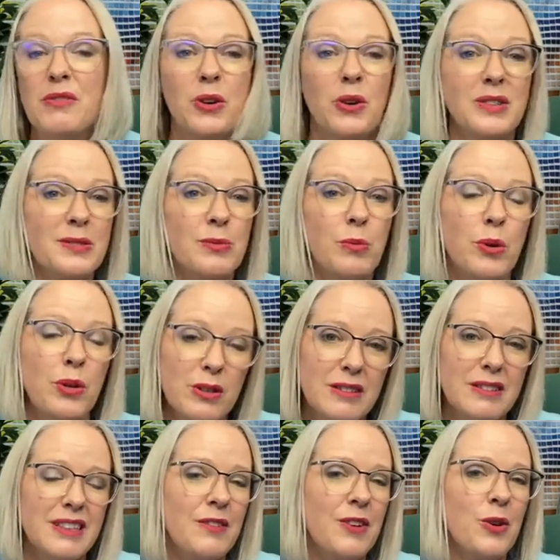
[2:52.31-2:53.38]
Of course,
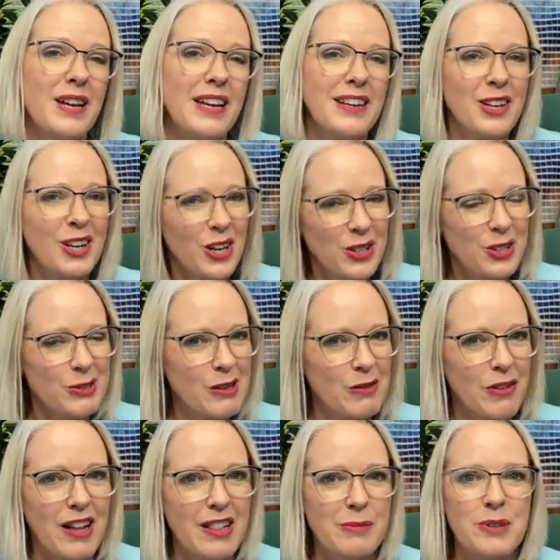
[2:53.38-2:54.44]
wool, if you're in a colder
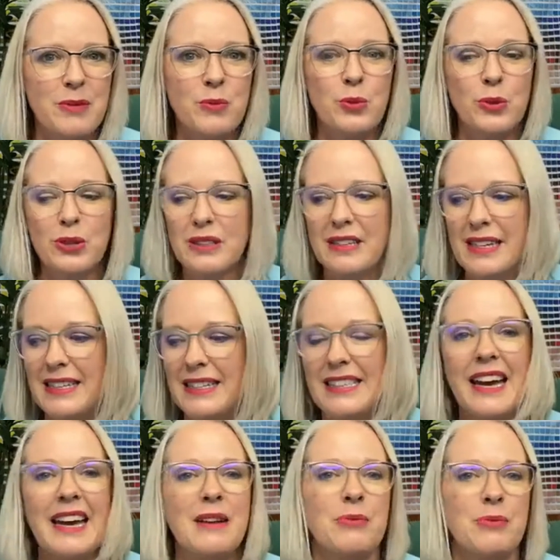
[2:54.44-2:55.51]
environment, wool is
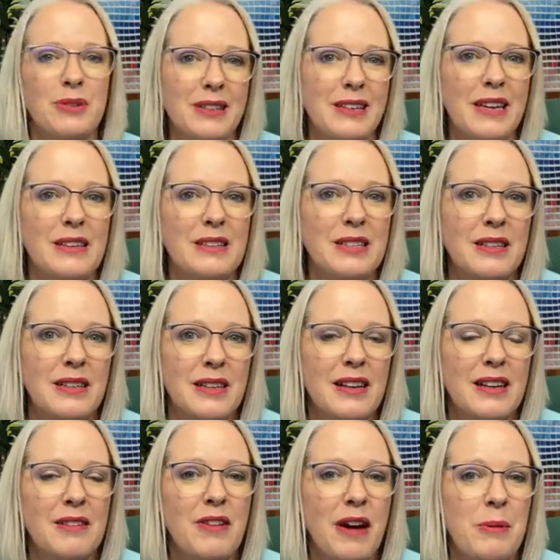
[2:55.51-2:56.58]
a brilliant
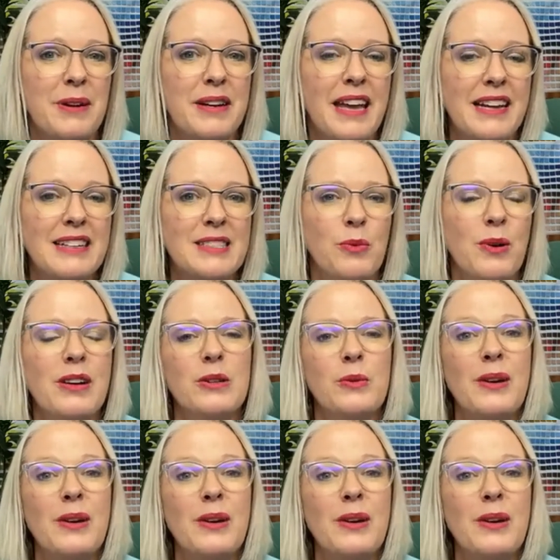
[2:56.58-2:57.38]
fabric as well.